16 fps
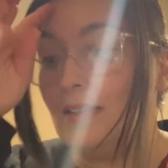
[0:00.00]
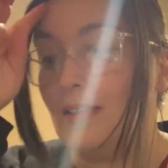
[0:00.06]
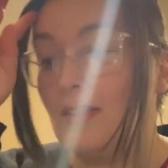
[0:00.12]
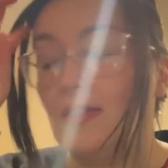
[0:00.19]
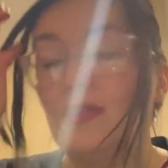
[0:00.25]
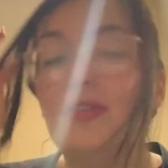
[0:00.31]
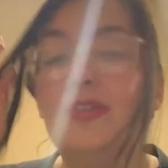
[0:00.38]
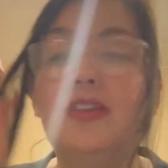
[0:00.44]

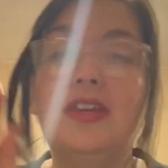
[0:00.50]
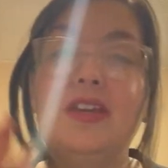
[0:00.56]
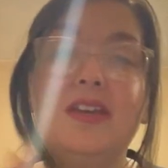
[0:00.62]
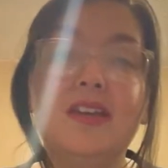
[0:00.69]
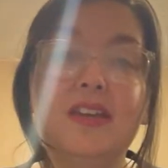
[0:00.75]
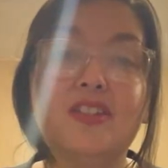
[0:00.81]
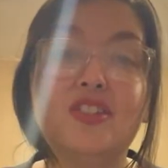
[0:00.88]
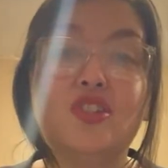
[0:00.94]

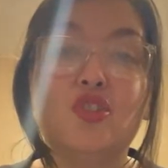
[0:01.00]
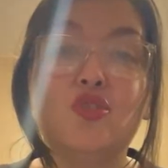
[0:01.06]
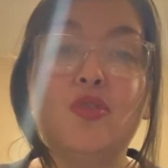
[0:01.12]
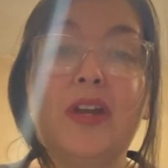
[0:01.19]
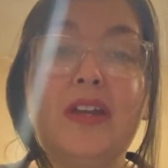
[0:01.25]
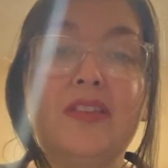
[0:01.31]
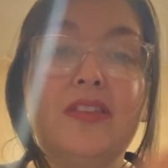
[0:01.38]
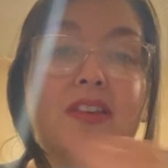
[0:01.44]
the
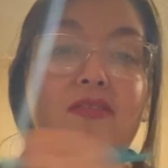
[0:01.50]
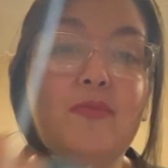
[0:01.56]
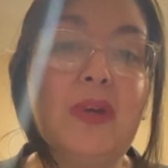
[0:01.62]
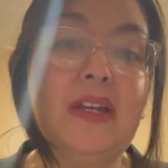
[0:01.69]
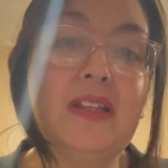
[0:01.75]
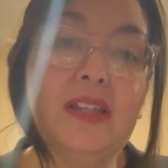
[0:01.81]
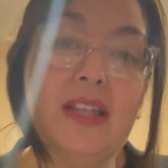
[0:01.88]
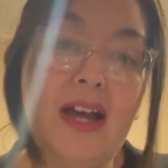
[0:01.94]
strength of
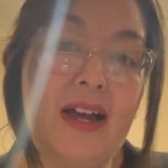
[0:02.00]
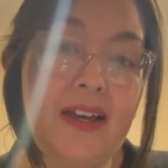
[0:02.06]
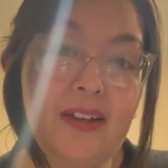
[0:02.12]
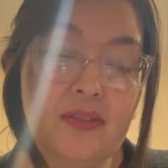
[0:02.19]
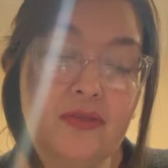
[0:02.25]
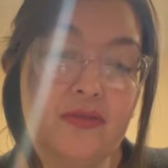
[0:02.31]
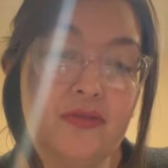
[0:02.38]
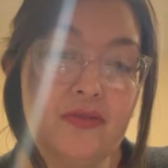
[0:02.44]
my
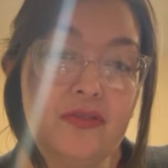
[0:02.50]
life